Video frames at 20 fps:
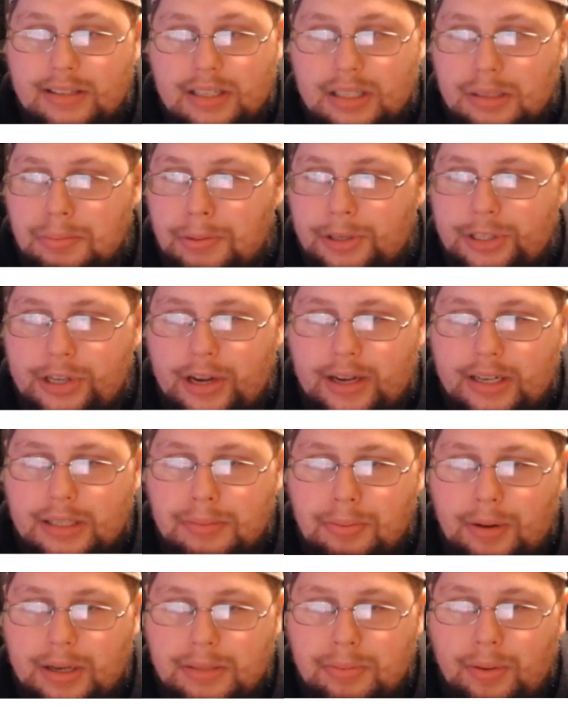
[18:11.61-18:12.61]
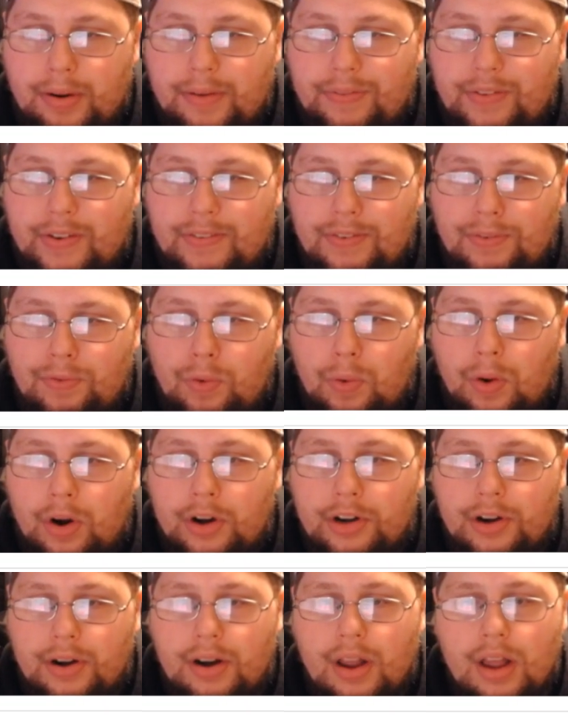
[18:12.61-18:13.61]
especially at his price point at
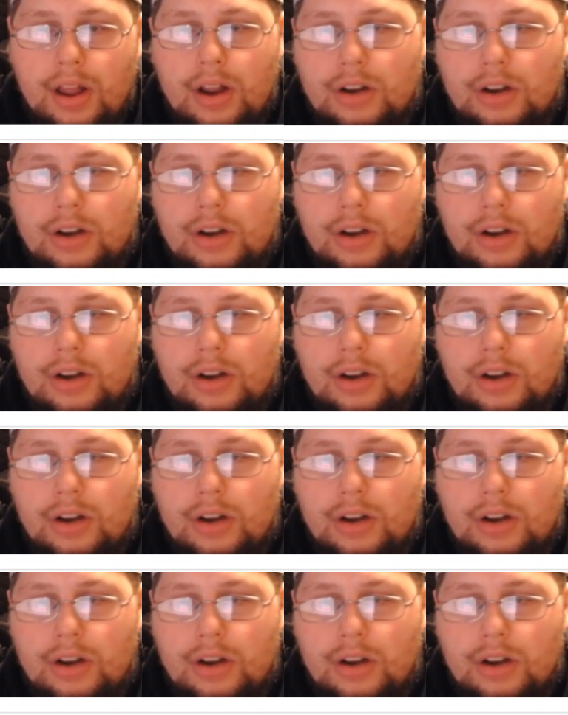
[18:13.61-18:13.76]
5,400.